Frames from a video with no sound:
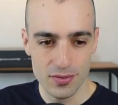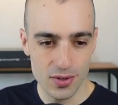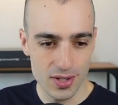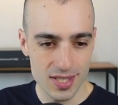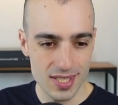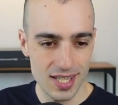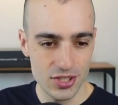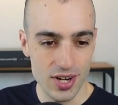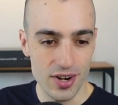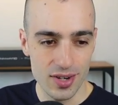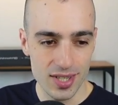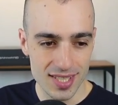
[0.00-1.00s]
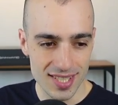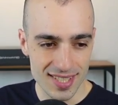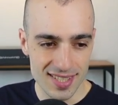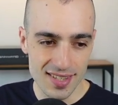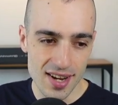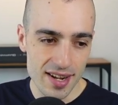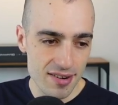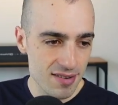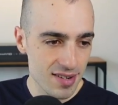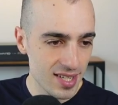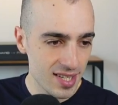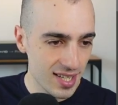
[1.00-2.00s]
such unrealistic scenario,
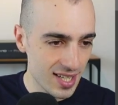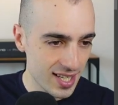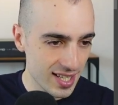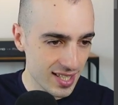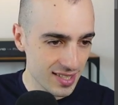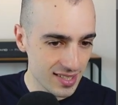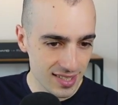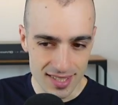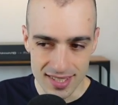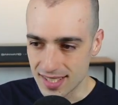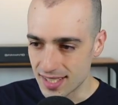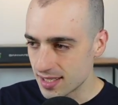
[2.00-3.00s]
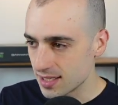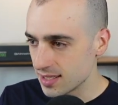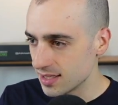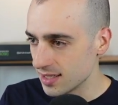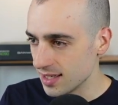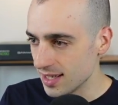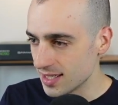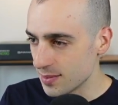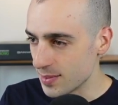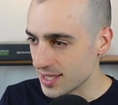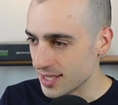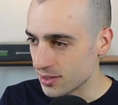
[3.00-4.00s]
and it's
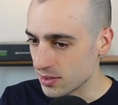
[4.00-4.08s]
amazing to